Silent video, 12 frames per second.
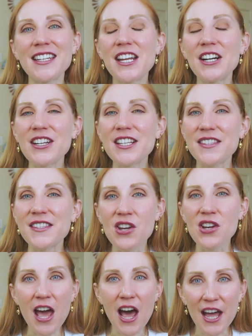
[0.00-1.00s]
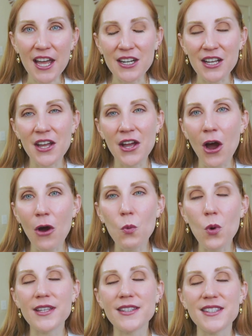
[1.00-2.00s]
There is not a
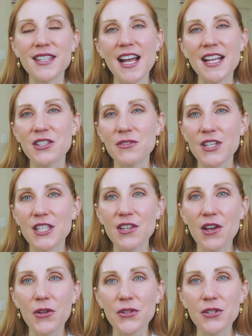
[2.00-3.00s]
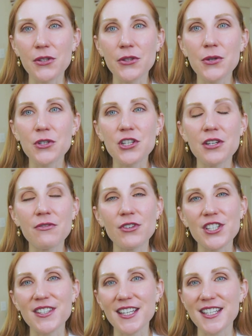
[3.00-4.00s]
one size fits all solution
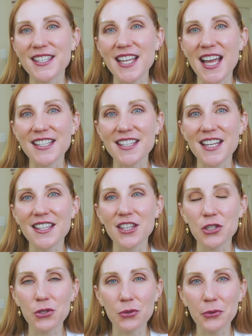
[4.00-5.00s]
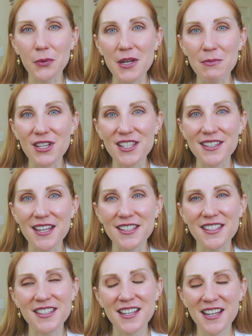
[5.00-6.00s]
for success in the jewelry
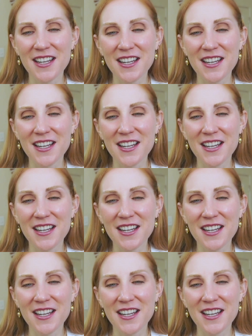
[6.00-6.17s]
business